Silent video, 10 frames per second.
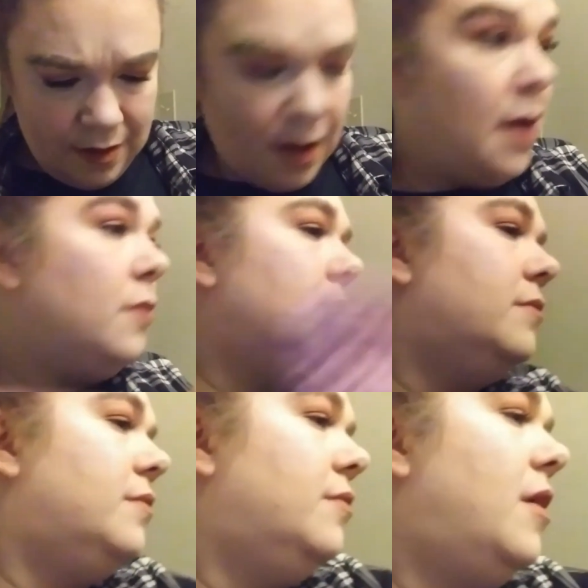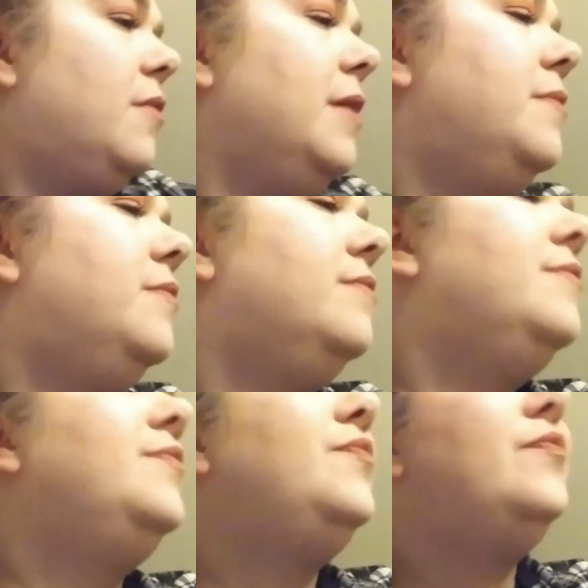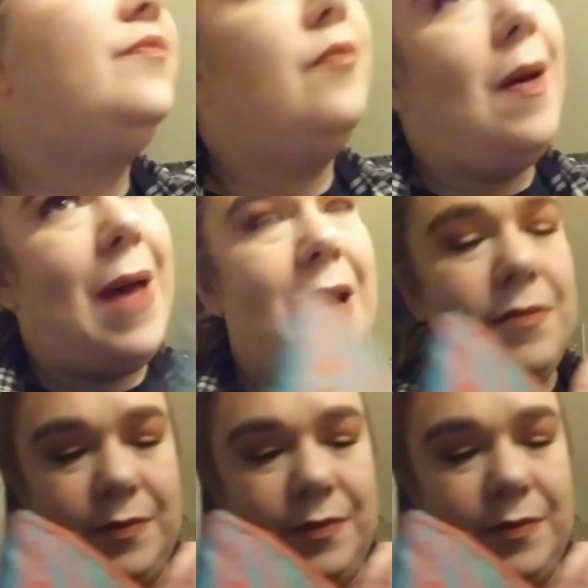Oh, wrong one. My bad.